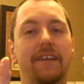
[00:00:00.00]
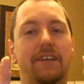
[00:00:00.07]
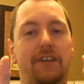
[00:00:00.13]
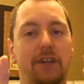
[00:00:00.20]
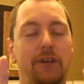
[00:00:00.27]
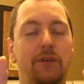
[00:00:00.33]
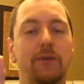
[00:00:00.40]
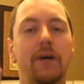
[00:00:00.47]
the
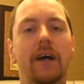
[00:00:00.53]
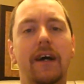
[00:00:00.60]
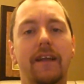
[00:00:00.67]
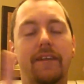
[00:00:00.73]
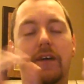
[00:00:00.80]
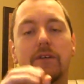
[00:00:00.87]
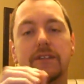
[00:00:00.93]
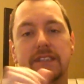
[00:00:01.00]
two,
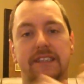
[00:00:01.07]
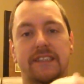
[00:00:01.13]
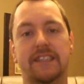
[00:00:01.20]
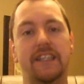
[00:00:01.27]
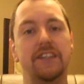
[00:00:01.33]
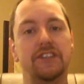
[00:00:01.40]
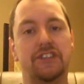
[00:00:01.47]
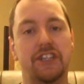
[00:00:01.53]
there was a
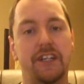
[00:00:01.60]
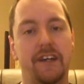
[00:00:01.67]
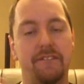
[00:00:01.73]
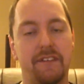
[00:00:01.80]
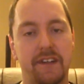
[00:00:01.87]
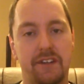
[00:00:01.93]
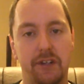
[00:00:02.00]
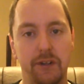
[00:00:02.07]
synergy
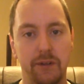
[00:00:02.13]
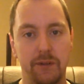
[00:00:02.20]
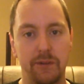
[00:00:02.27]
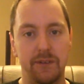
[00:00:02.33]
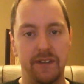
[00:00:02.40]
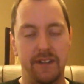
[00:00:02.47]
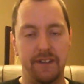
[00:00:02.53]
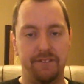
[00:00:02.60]
of
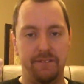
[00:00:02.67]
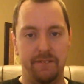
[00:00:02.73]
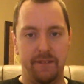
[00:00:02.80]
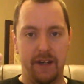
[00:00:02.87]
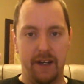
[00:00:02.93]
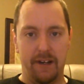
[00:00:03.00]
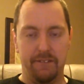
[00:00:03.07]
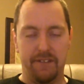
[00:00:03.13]

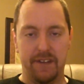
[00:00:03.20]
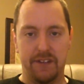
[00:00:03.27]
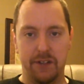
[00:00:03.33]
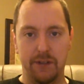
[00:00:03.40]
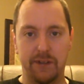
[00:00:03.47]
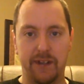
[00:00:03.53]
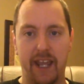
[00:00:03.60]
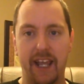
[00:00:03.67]
the
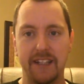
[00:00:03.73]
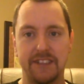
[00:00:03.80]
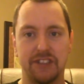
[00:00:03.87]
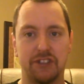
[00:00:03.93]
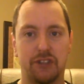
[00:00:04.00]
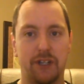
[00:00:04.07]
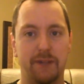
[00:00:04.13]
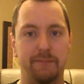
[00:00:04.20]
two
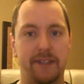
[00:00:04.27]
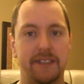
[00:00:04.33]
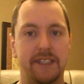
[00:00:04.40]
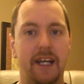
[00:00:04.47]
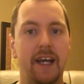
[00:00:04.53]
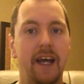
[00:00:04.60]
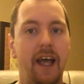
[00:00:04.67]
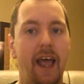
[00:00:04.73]
cancer treatments,
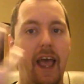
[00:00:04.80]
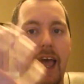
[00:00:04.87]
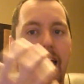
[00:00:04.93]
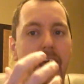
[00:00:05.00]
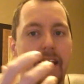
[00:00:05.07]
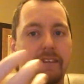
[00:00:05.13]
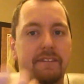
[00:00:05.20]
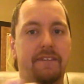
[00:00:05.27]

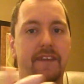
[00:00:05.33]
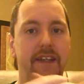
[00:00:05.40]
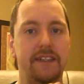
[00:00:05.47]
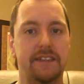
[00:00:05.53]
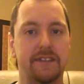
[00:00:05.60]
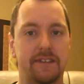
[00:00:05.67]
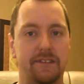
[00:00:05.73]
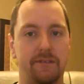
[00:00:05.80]
and
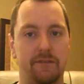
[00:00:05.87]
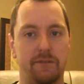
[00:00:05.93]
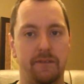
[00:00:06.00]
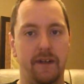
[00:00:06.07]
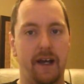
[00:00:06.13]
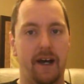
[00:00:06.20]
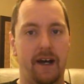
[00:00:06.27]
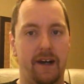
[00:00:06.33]
this
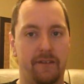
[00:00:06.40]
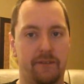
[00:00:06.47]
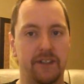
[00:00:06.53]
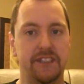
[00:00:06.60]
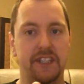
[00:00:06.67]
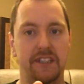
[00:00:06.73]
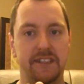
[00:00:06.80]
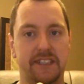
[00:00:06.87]

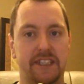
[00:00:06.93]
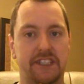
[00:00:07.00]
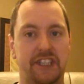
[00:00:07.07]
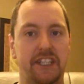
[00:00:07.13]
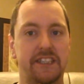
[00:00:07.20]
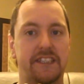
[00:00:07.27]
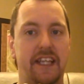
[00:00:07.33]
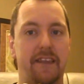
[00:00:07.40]
results
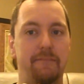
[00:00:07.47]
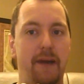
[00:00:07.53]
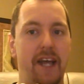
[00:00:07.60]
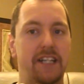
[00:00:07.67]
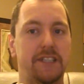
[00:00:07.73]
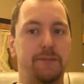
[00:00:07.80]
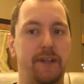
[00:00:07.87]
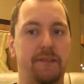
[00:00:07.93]
suggest that
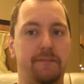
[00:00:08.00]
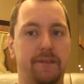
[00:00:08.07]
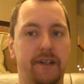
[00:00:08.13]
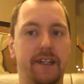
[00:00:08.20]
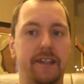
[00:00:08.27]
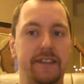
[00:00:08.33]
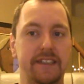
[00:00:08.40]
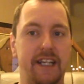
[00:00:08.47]
management of
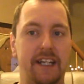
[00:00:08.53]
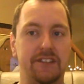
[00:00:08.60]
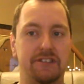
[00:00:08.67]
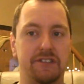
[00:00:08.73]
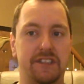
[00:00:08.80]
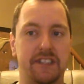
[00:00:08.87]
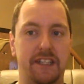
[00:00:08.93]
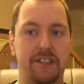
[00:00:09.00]
malignant
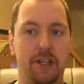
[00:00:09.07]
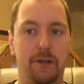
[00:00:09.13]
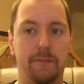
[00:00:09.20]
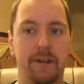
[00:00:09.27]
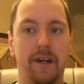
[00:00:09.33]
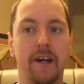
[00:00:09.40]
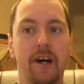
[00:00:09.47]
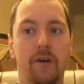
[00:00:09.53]

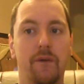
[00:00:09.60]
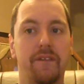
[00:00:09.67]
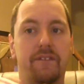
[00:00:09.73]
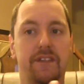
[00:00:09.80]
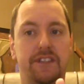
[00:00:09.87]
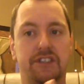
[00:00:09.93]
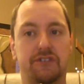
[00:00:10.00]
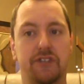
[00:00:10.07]
astrocytoma with
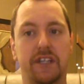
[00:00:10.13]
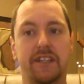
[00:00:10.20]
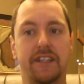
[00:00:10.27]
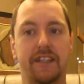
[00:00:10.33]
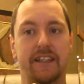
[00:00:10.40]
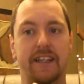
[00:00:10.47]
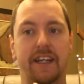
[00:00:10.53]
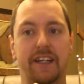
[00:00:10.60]

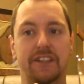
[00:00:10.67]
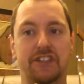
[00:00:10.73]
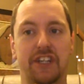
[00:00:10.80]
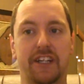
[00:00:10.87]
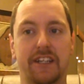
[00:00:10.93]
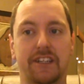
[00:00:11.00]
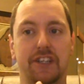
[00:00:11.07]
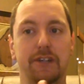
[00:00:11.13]
restricted
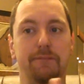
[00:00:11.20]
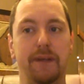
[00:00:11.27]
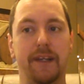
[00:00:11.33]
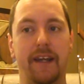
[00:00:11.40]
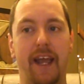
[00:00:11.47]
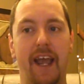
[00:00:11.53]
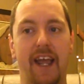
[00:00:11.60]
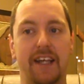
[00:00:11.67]
ketogenic could be
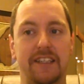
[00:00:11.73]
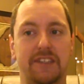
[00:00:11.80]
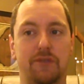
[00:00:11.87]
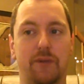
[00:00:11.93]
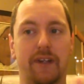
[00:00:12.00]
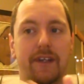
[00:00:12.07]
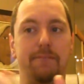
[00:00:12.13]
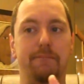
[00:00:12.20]
enhanced
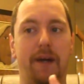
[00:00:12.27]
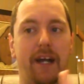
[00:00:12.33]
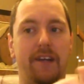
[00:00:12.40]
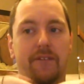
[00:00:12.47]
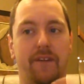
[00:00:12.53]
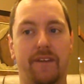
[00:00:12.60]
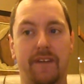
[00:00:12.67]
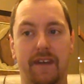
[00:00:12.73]
when
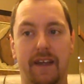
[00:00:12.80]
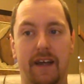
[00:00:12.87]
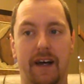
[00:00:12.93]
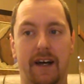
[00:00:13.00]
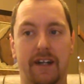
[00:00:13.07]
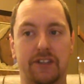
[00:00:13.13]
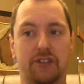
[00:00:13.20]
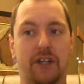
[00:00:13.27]
combined with
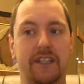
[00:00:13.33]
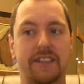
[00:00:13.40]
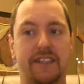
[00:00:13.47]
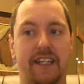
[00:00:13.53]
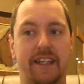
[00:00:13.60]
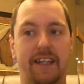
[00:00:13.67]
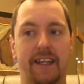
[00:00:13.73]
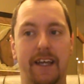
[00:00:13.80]
drugs
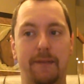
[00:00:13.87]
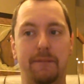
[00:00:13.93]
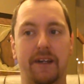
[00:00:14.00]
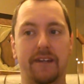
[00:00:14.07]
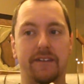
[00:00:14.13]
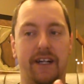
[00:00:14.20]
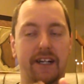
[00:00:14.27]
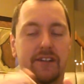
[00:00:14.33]
that
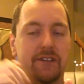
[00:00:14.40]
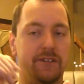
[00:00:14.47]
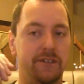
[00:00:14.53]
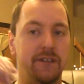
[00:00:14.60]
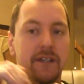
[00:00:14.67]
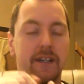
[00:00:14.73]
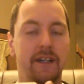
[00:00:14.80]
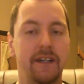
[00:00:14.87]
inhibit glycolysis.